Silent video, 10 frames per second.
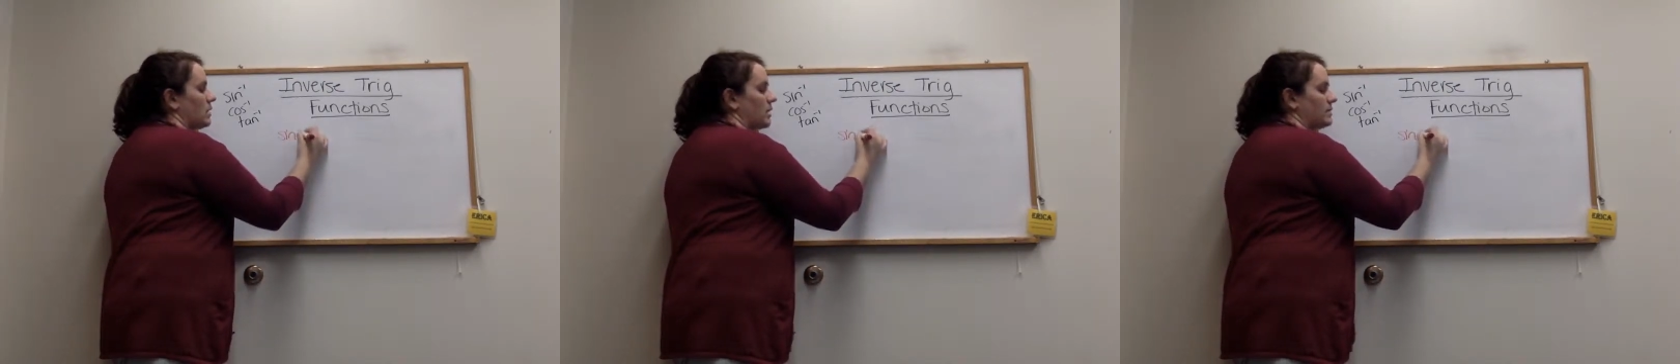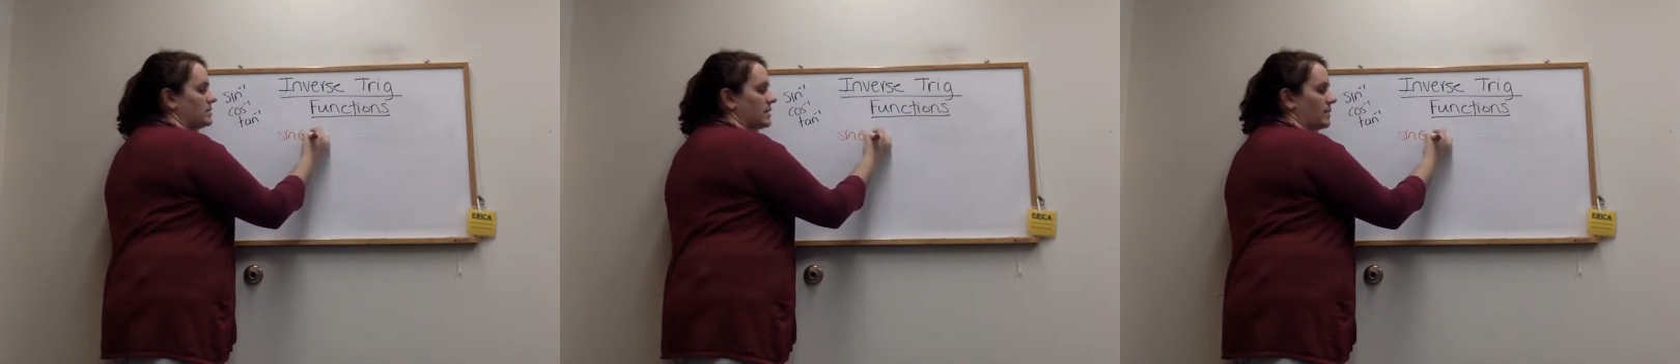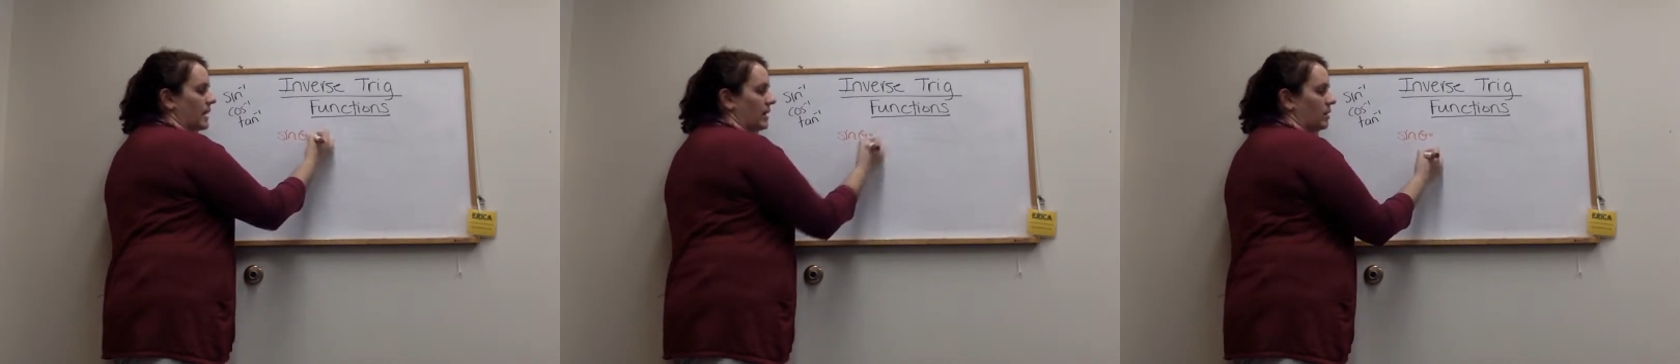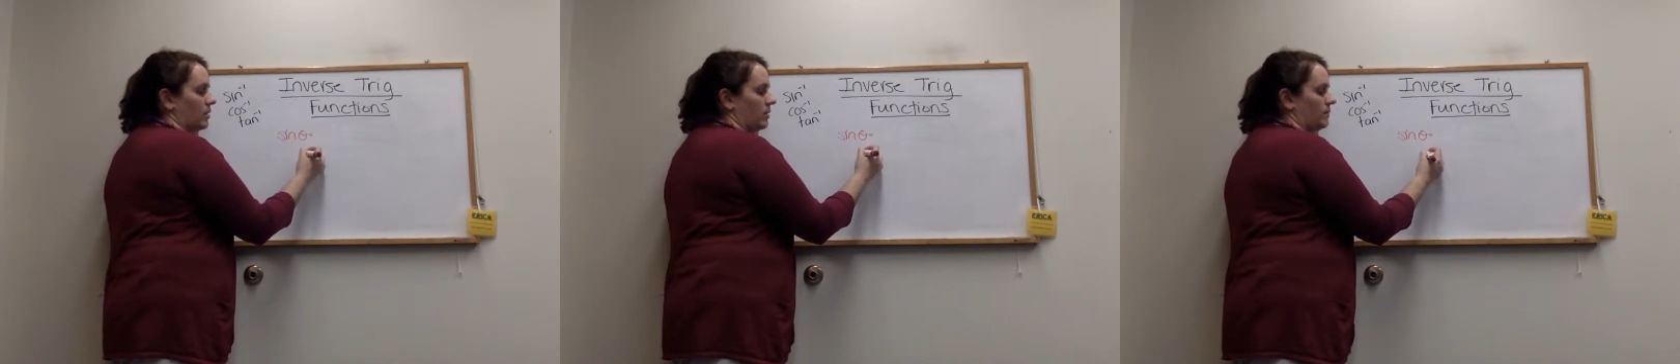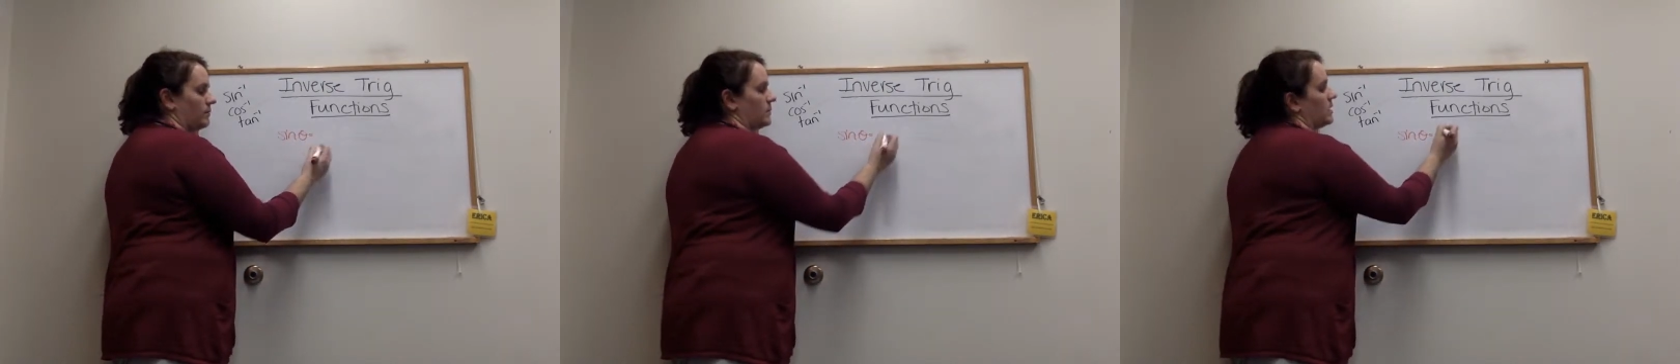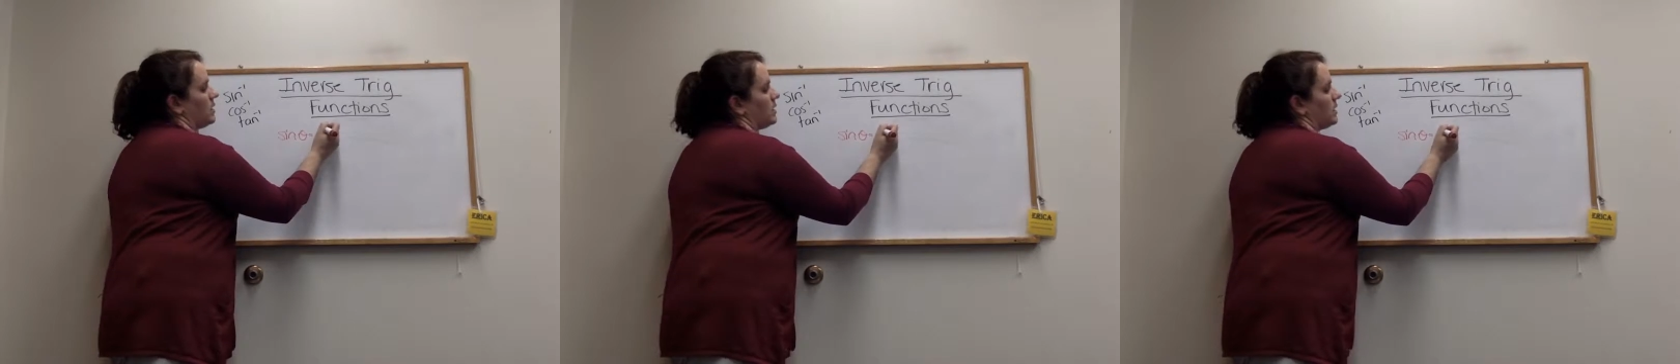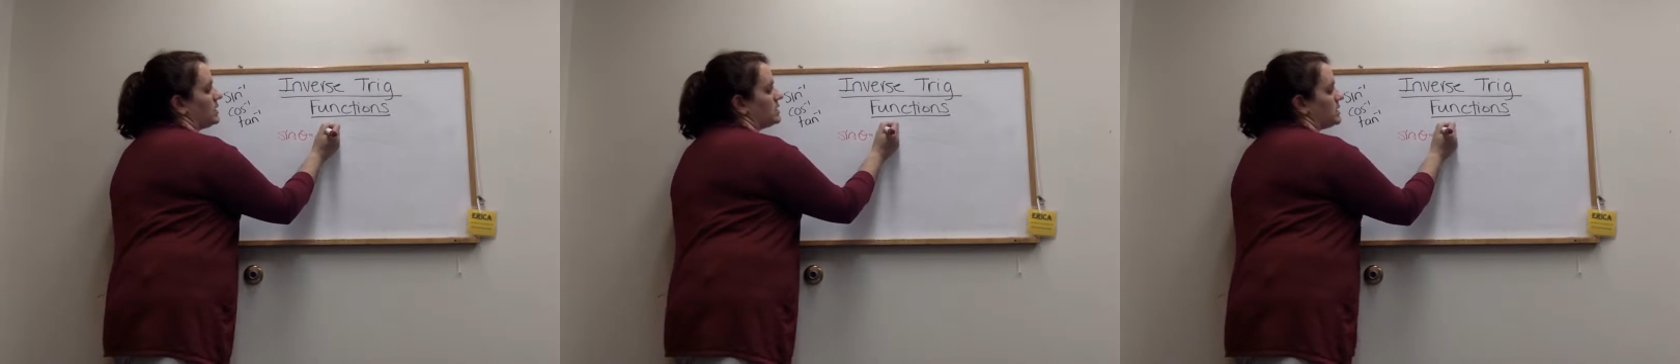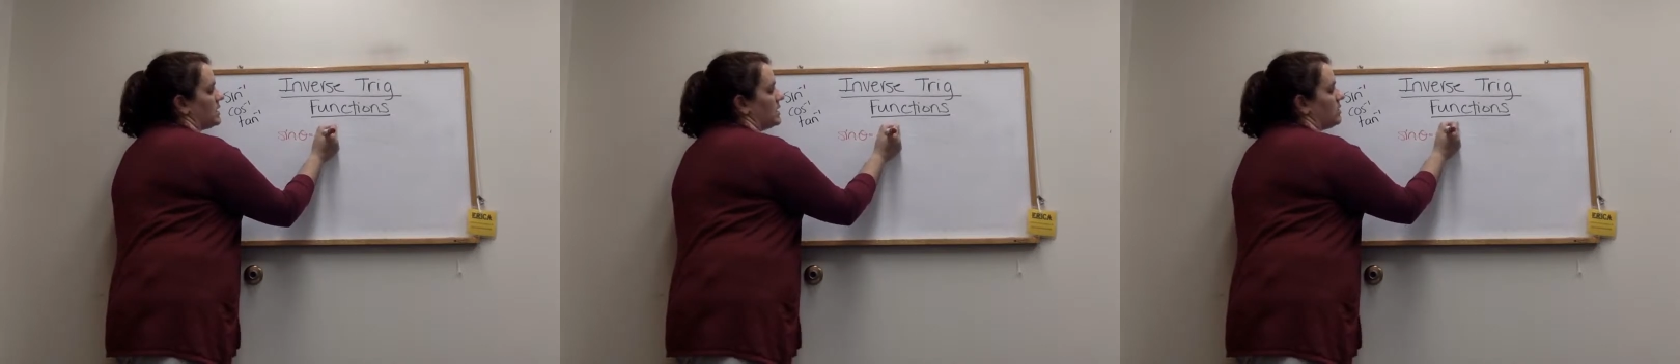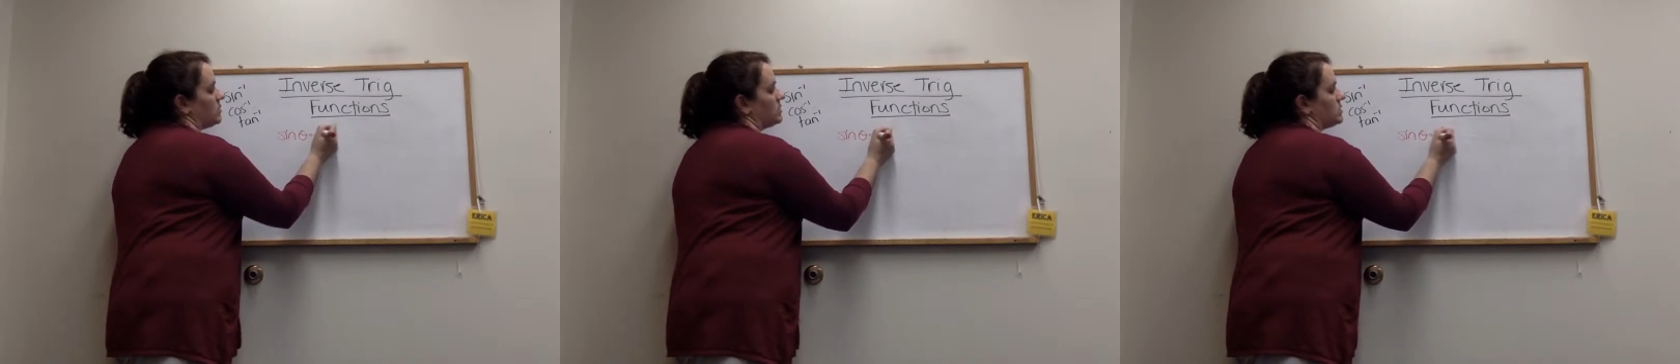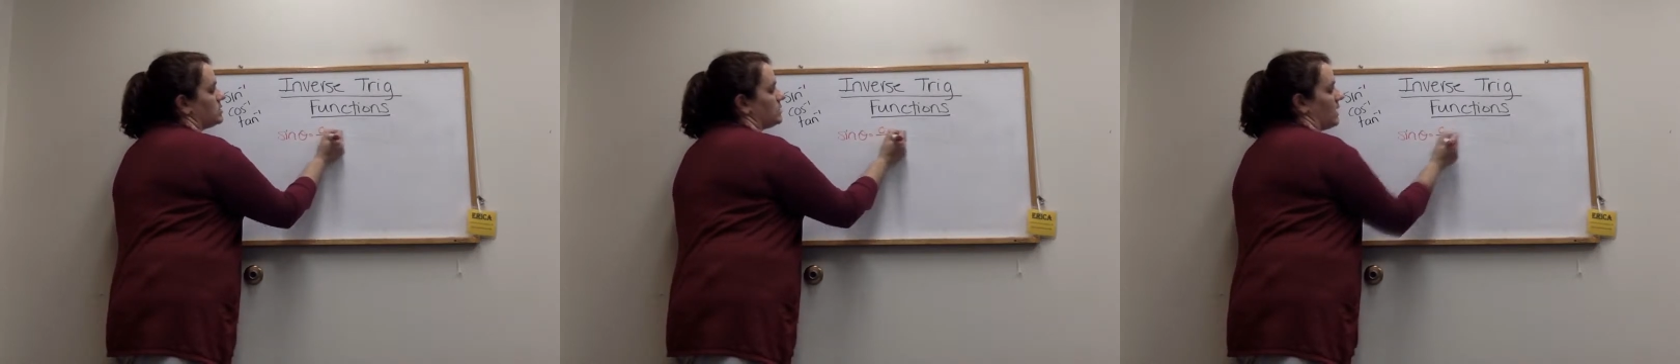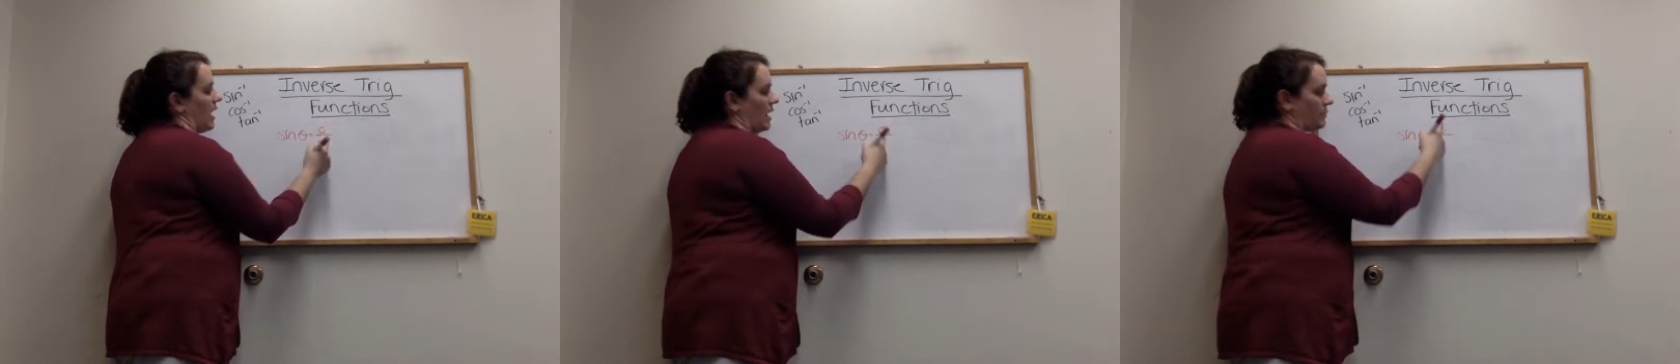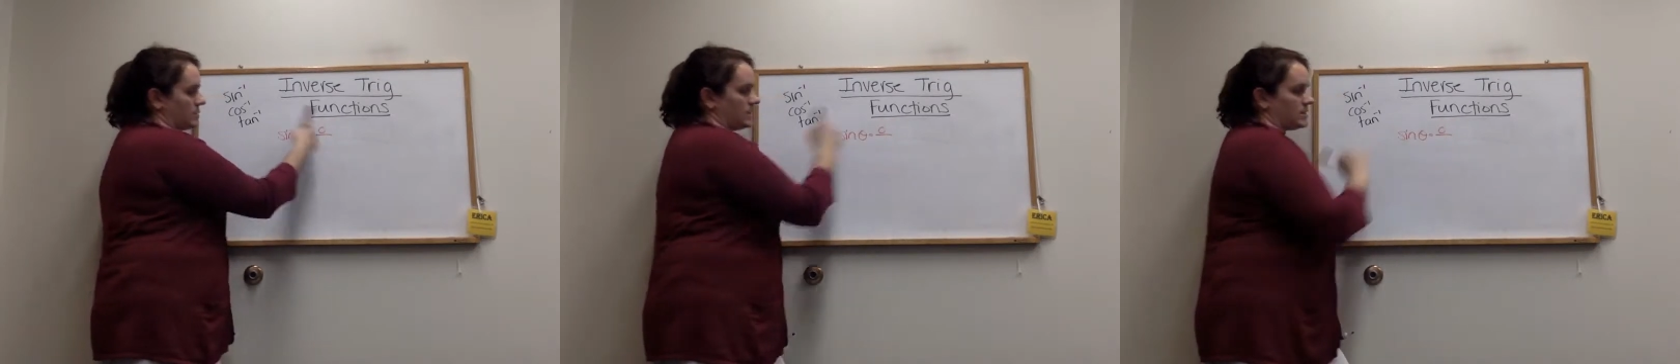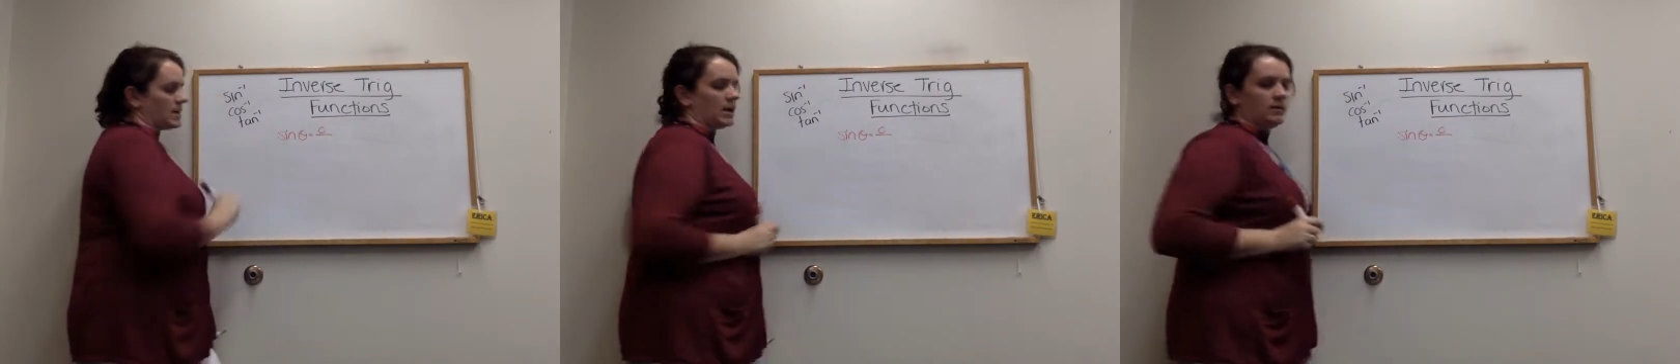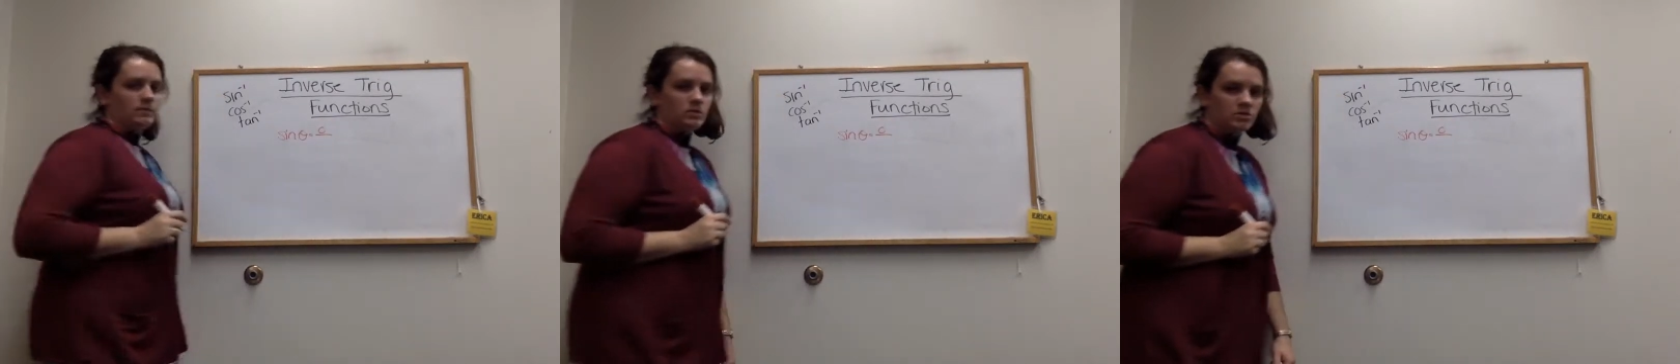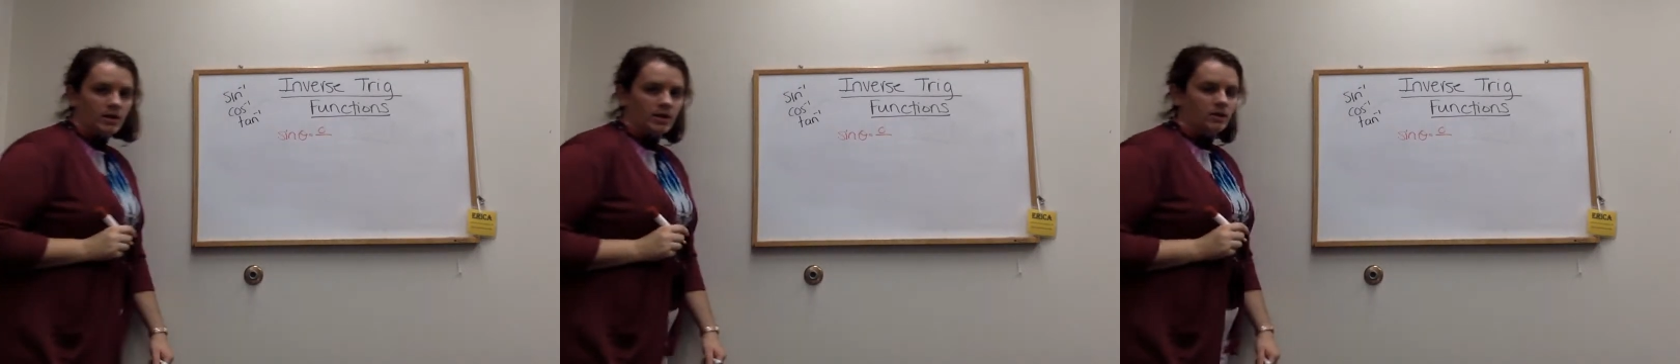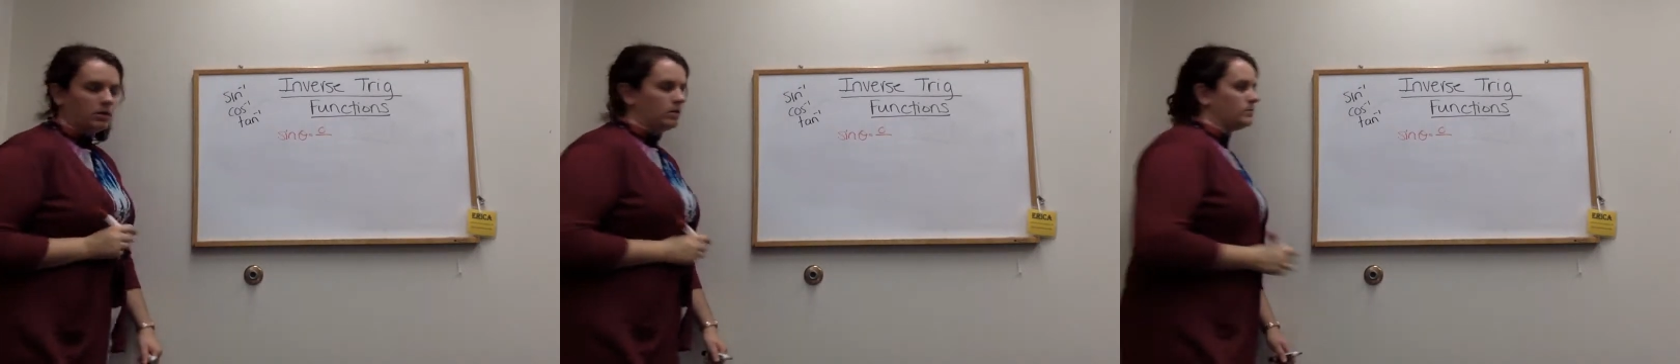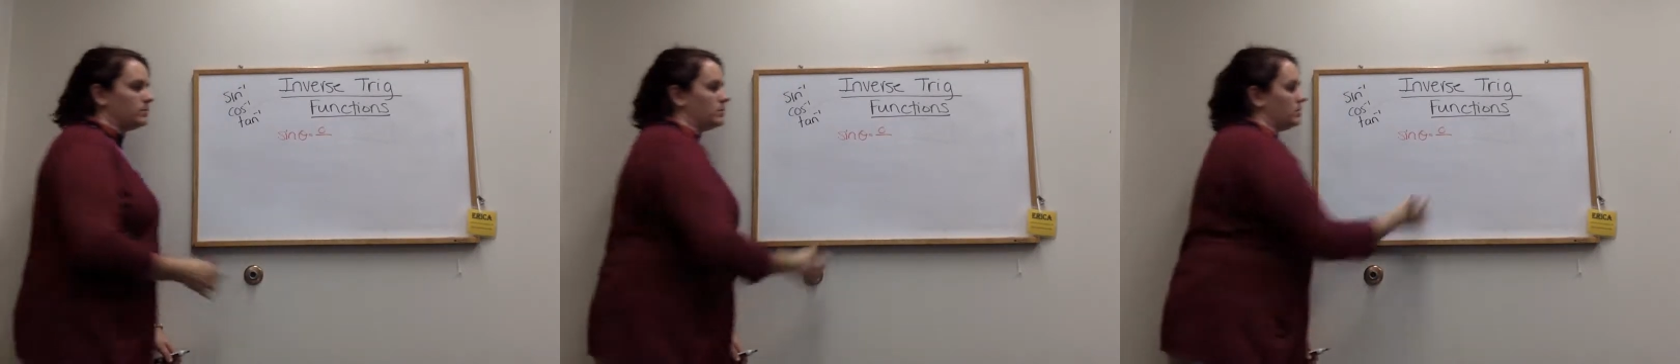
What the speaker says: of some angle is equal to the opposite side of the triangle